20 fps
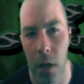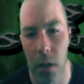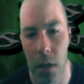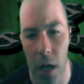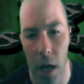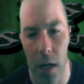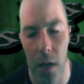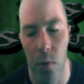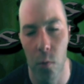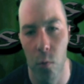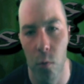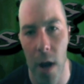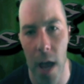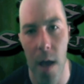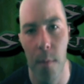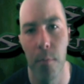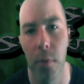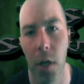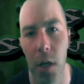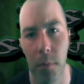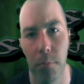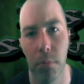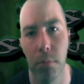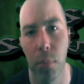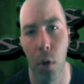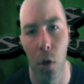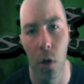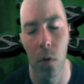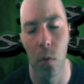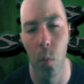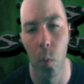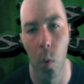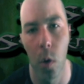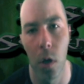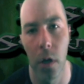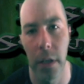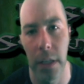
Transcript: kind of wrap up part 1